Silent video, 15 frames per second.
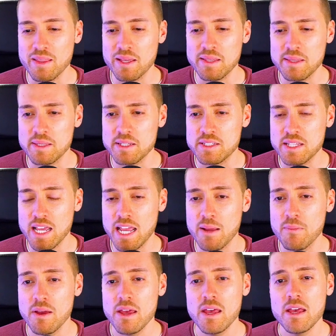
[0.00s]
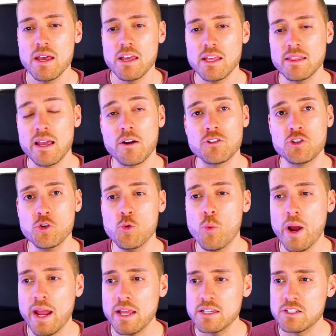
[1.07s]
I did the same. There are two
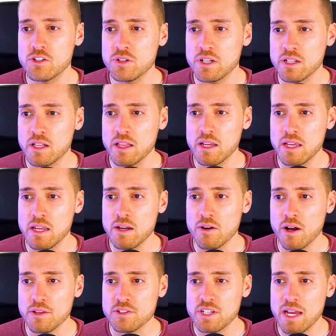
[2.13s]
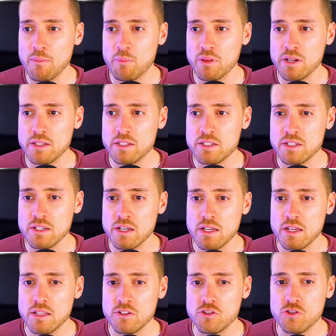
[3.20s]
ways. You can click here on templates
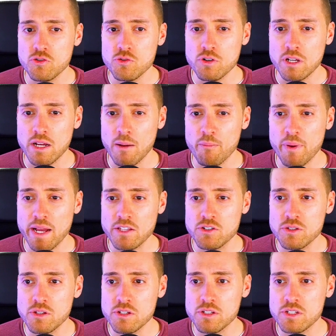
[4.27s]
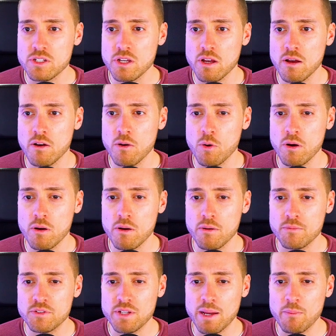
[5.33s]
to come back to this uh, uh,
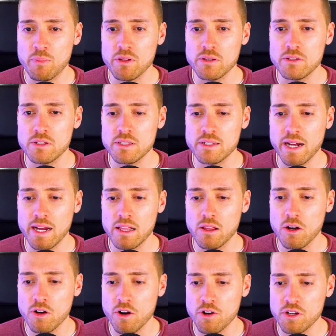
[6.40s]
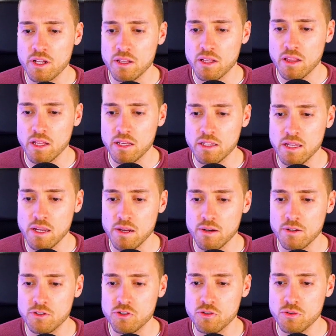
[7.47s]
template dialog, or you can click here
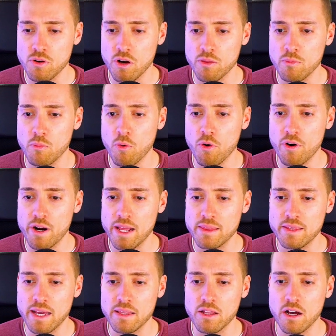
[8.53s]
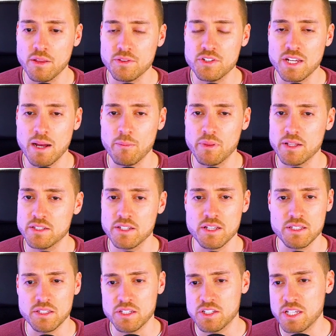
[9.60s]
to on more and then on templates.
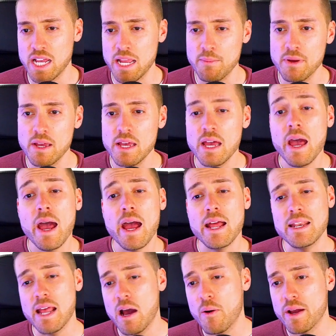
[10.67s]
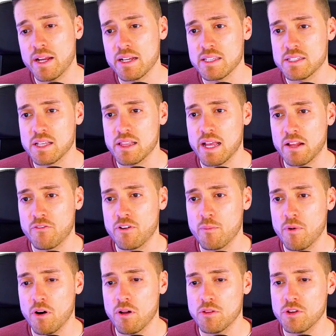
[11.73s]
It's the same. And now I can select from
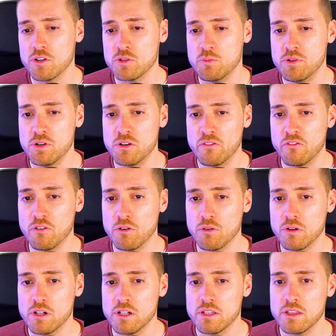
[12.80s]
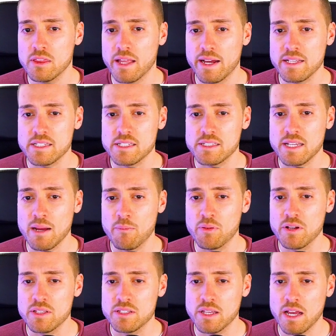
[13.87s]
all those beautiful, nice
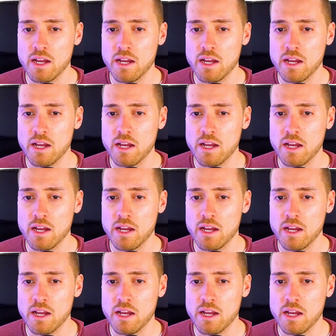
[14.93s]
templates.